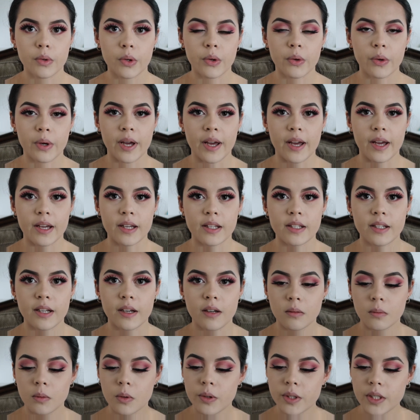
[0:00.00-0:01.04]
Okay, and
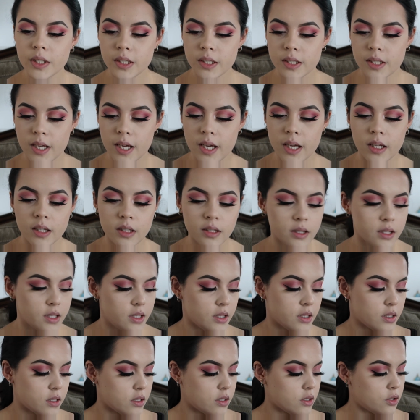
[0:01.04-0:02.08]
now I'm going to take
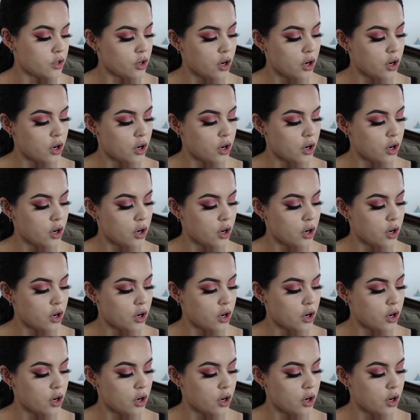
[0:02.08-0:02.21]
this